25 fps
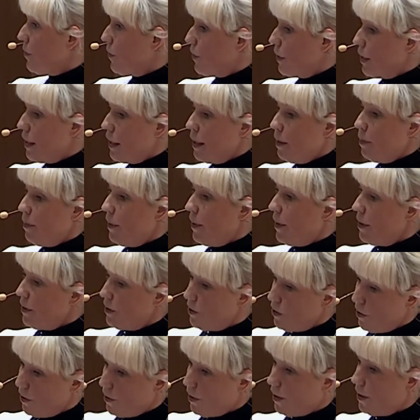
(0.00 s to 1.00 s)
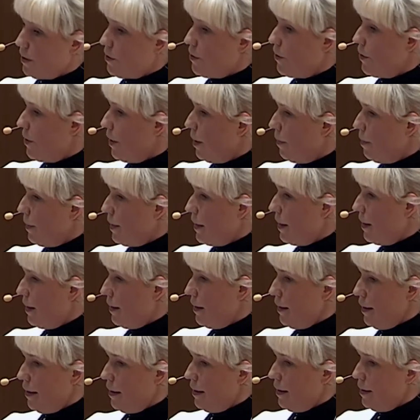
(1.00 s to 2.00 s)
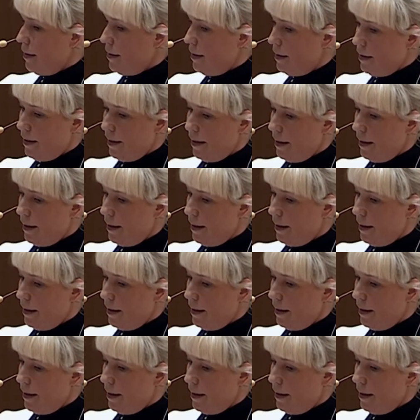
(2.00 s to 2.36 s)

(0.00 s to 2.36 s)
to keep on talking to them and